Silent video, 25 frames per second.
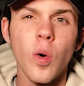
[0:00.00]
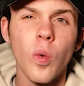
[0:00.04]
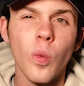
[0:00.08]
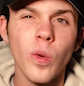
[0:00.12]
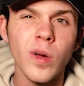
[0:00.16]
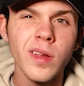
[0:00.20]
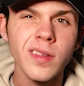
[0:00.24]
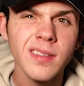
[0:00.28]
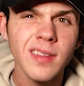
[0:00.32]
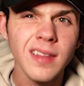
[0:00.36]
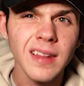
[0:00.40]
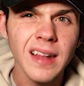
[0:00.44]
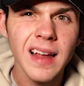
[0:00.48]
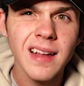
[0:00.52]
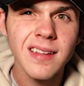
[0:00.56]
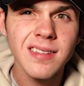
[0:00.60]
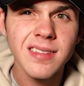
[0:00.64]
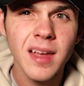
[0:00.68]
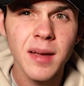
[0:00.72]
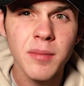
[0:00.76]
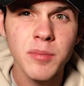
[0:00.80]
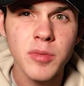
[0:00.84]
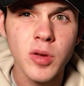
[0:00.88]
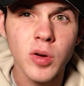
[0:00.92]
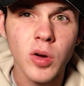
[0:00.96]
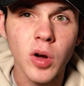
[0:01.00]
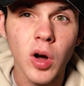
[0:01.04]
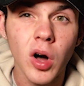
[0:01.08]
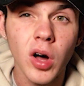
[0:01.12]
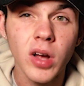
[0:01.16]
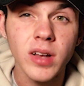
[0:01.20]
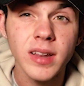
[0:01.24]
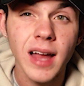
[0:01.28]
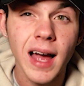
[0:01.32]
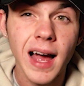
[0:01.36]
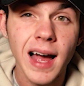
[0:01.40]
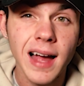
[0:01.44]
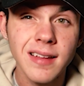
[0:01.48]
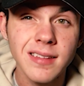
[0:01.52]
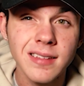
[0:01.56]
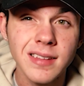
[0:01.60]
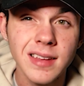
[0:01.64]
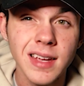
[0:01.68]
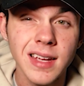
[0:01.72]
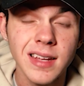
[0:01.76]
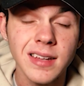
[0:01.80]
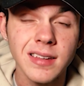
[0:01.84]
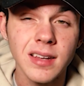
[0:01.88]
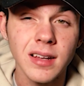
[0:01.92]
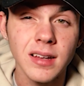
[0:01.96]
When's the last time you called
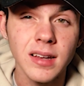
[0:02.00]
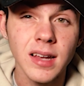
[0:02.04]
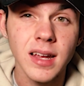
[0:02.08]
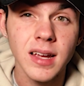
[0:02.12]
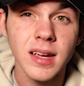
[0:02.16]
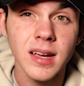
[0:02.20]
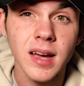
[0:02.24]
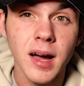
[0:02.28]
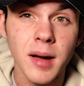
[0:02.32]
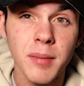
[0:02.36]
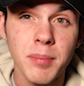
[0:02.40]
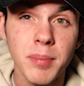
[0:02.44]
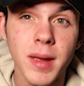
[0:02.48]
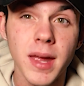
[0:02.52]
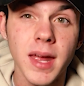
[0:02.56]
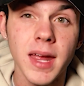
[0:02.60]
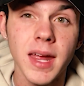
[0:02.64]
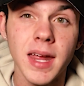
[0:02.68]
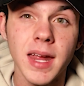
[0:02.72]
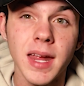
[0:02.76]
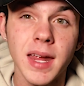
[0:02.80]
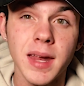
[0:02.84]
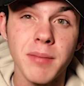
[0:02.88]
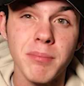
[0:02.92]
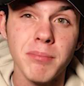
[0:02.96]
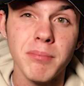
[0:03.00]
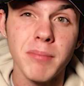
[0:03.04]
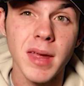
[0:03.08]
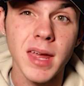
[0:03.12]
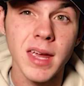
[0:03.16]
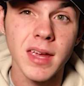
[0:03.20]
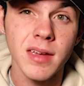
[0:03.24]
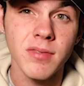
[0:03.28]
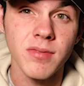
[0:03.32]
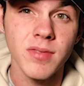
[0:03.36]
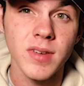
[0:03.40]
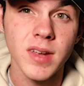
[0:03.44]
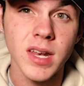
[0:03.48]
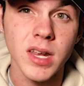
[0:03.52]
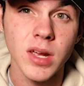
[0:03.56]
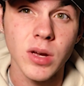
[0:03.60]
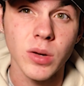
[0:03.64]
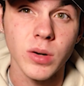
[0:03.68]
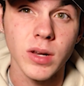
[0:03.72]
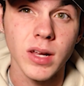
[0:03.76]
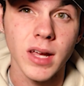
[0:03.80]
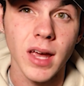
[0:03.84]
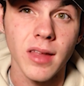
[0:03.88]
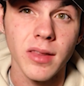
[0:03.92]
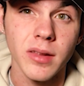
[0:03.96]
asking to link up and make a video
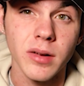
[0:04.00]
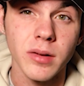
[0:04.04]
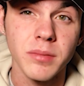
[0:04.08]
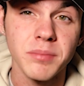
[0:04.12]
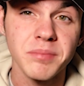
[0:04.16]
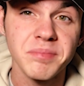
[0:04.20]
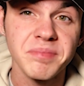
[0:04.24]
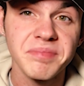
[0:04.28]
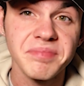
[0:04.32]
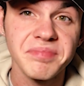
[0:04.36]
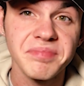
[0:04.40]
together?